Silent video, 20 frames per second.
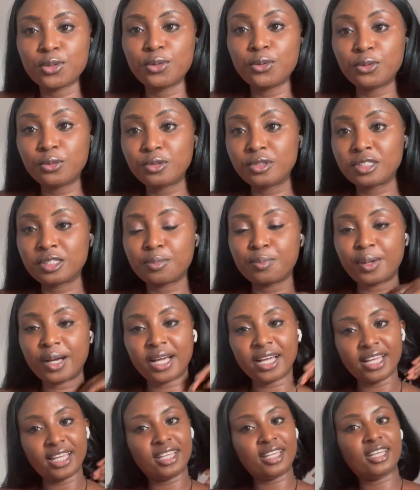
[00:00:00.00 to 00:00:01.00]
owned
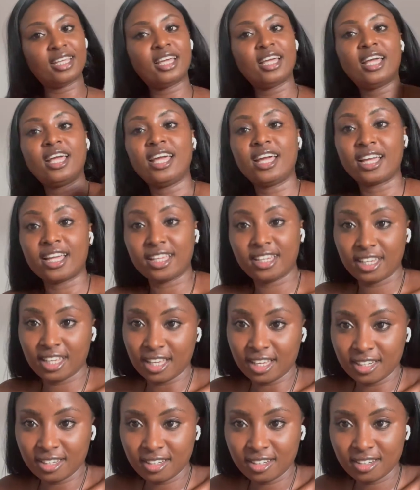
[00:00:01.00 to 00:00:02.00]
by a
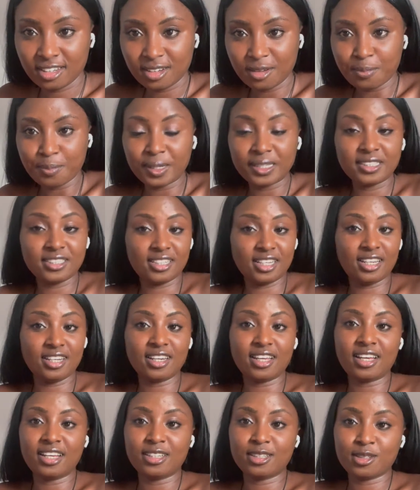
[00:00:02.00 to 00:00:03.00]
Ghanaian, but
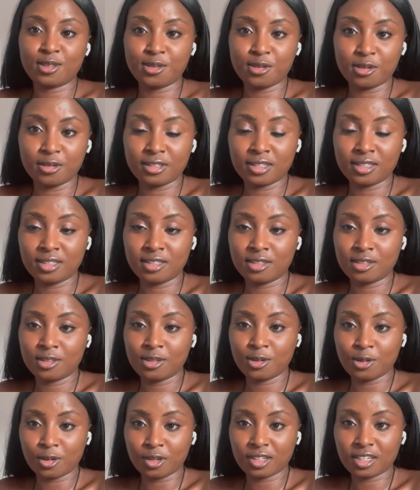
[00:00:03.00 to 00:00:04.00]
Zaina is not
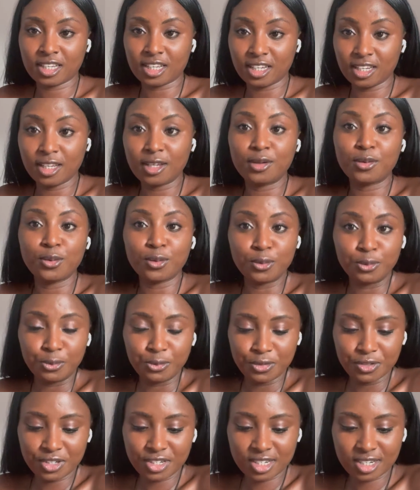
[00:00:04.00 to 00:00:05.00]
Ghanaian
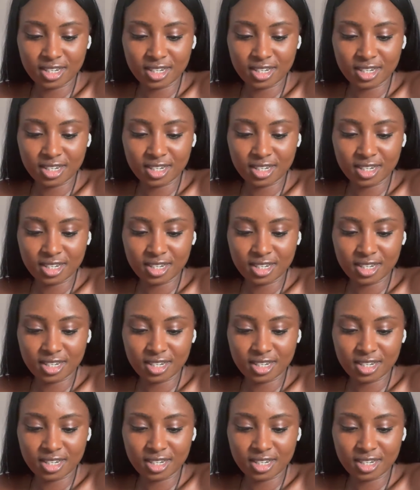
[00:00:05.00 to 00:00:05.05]
owned.